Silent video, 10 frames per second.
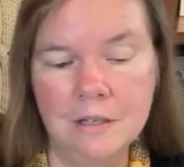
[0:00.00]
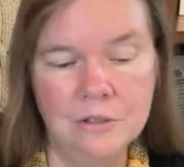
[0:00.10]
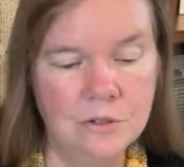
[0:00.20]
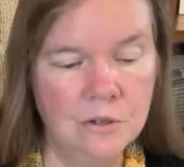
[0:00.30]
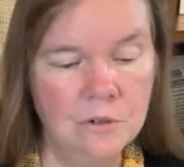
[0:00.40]

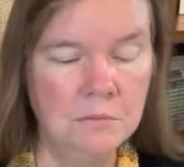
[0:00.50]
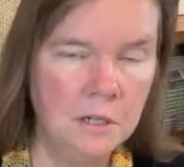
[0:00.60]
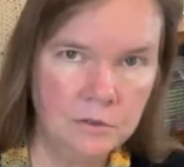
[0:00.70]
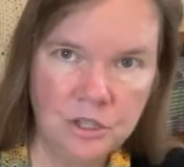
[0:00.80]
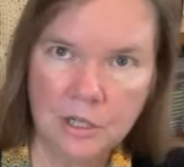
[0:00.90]
So, you
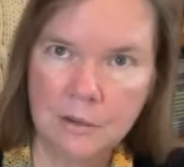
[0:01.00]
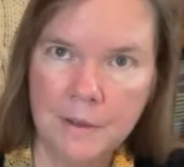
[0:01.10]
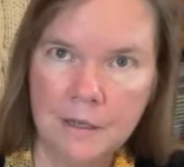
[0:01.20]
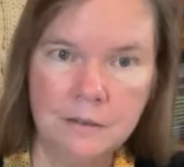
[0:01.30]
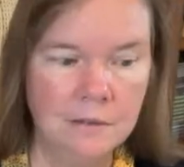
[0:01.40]
know, check them
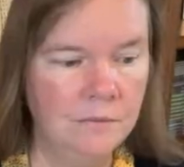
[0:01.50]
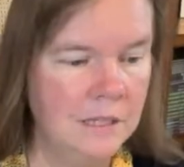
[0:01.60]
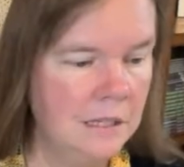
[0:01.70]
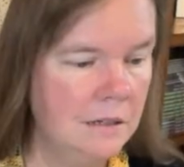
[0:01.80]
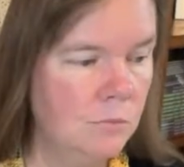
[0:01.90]
out. The link